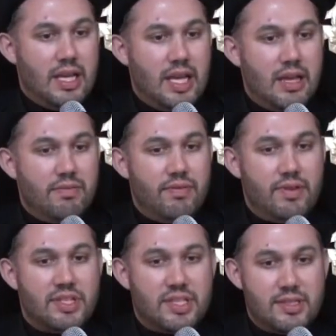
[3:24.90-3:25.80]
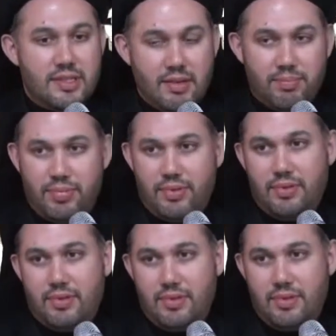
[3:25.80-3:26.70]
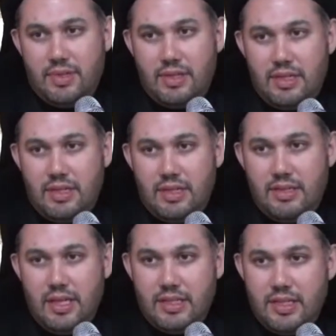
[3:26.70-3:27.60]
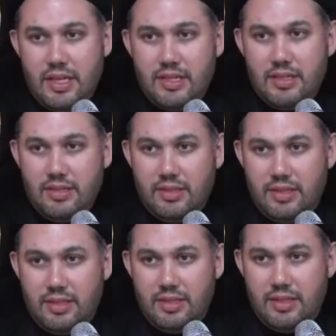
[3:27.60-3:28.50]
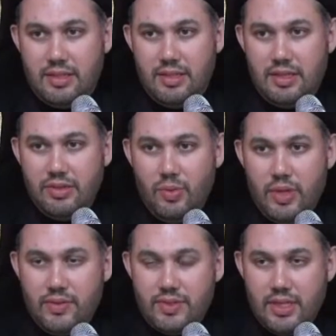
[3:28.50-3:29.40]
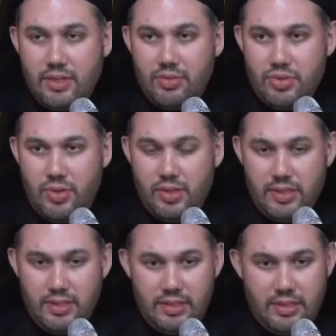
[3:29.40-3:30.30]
Every step that's taken in the way of Sayyid al-Shuhada.